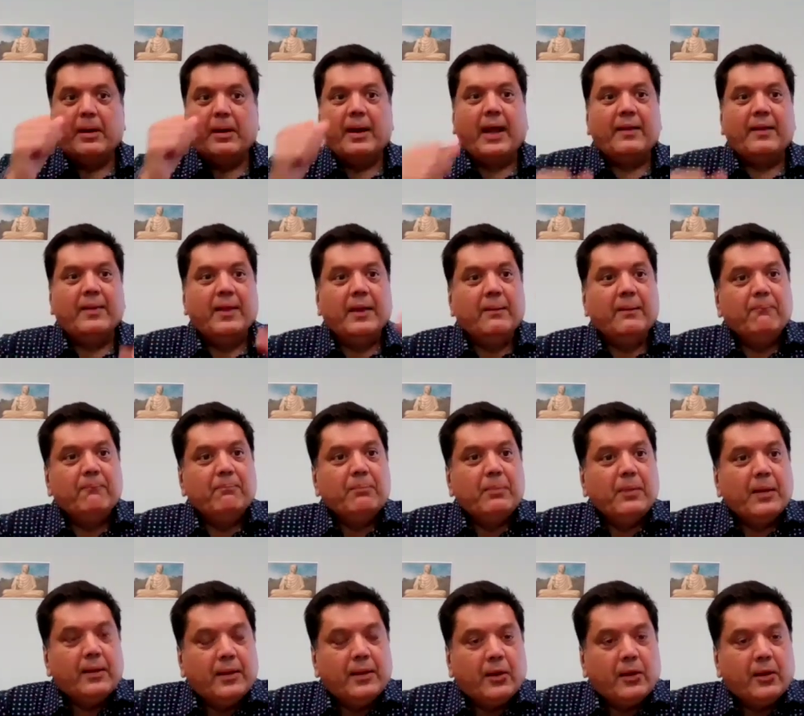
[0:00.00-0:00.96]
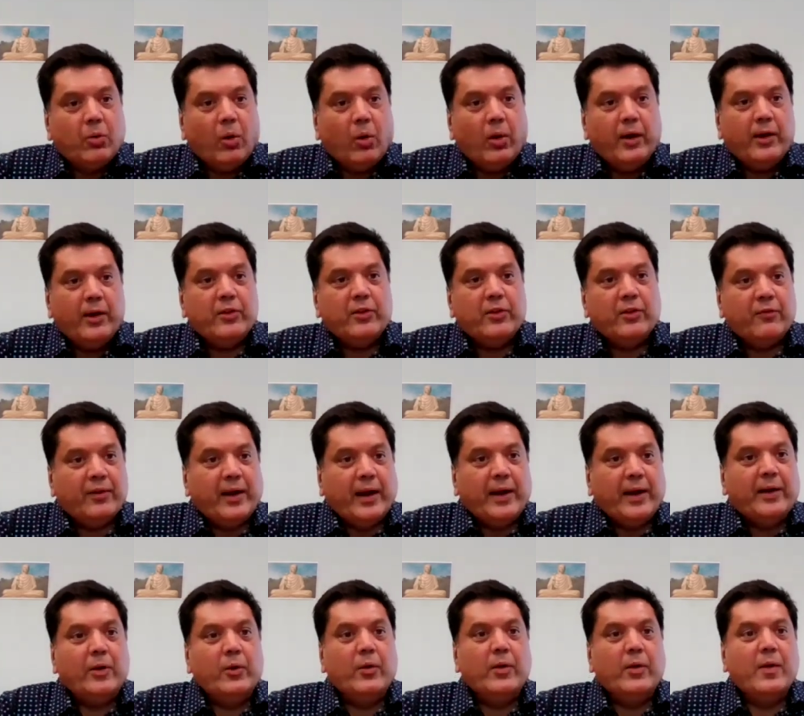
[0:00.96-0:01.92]
But I think the qualities of
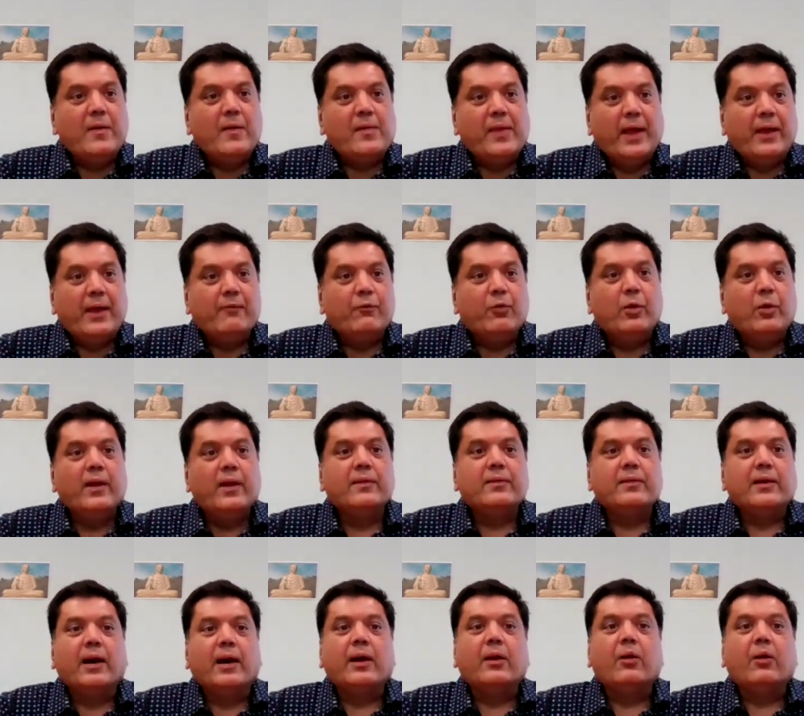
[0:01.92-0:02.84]
gratitude and thankfulness